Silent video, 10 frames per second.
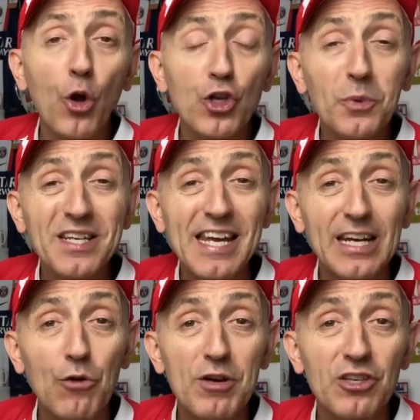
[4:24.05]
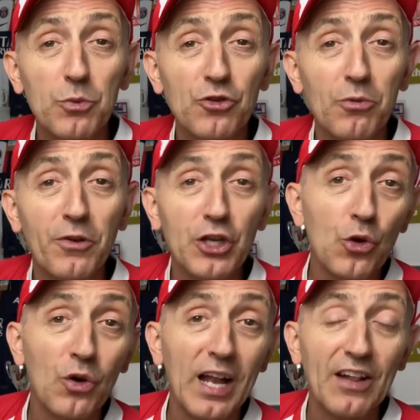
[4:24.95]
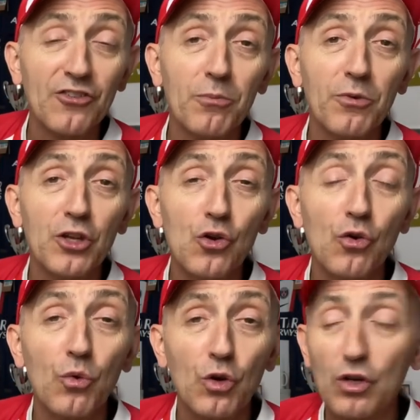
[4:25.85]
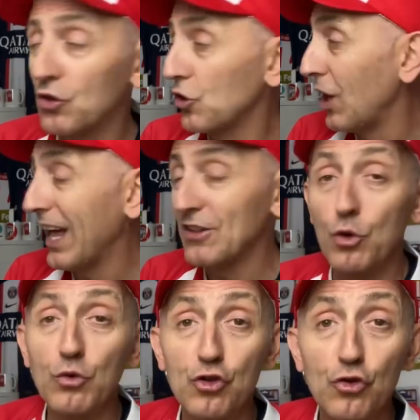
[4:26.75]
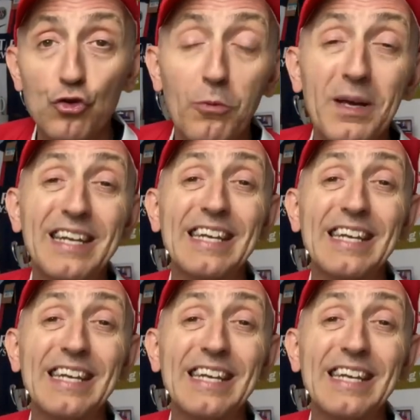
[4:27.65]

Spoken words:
Do we take a risk with some of the young lads, the lads who have just come in?